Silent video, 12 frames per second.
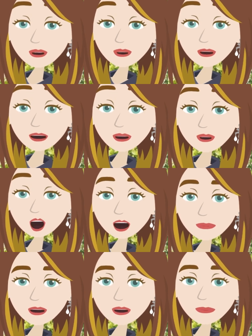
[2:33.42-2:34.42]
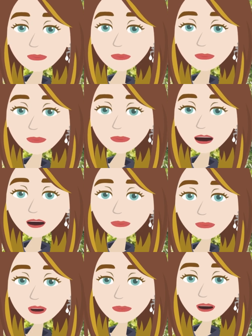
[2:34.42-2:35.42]
because your dreams
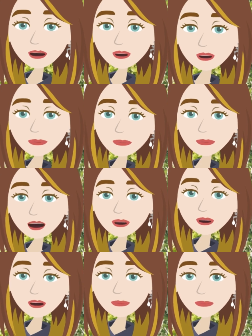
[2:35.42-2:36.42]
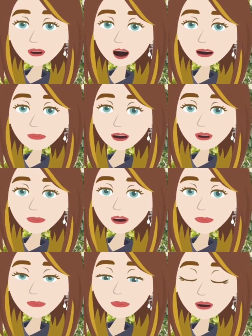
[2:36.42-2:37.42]
aren't contingent on what anybody
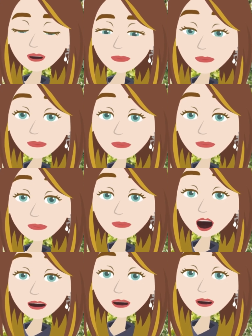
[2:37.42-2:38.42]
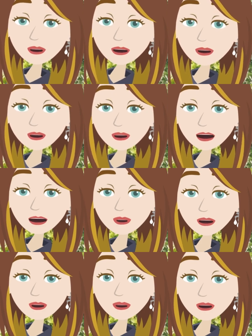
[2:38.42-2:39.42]
else does. Only what you
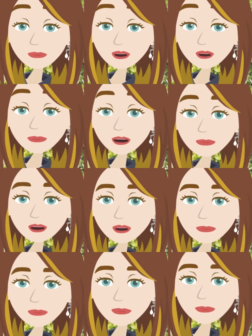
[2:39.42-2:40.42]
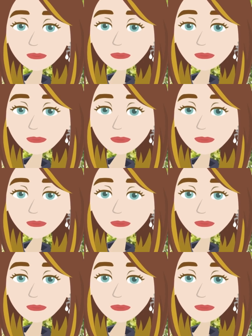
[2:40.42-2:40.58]
do with your vibration.